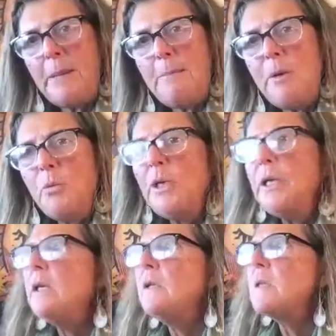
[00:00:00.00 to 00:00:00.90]
might be
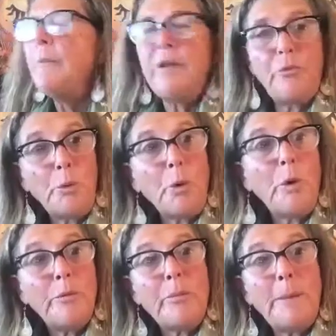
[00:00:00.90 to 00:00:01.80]
some of these
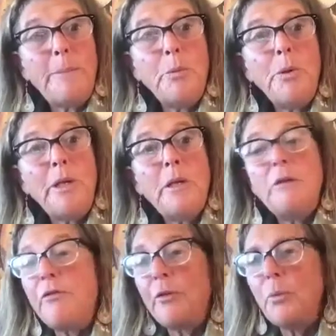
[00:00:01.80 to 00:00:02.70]
herbs might be really
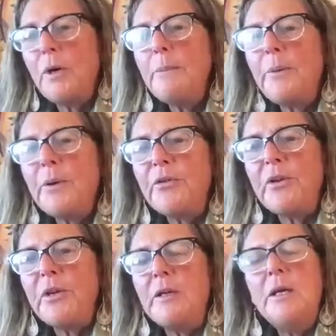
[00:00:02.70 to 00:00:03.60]
good for one
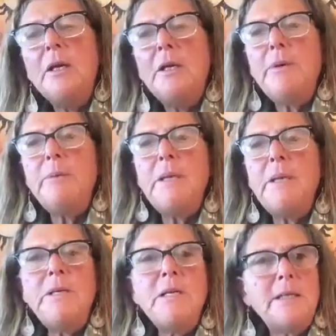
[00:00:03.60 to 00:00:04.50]
person, but
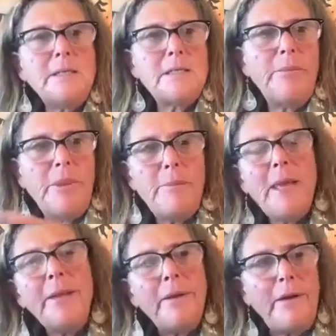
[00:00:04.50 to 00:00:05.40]
maybe not some of the
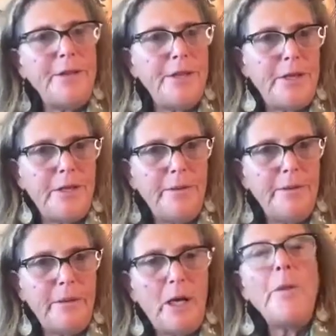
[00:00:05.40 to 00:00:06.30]
men on
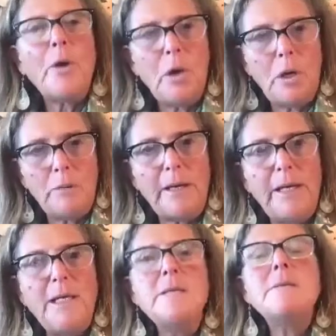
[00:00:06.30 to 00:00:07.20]
the call,
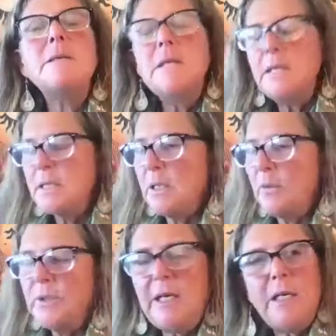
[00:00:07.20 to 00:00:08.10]
right? Mm-hmm.
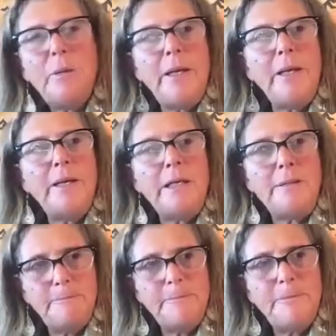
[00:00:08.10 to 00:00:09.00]
So take it away, honey.
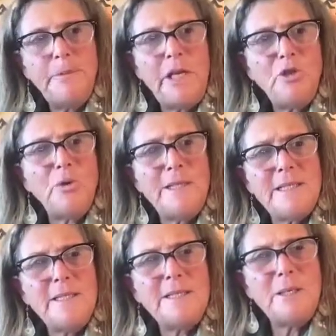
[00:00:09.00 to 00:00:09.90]

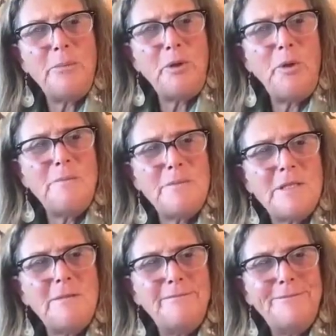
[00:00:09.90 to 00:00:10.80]
Endocrine herbs. I love it.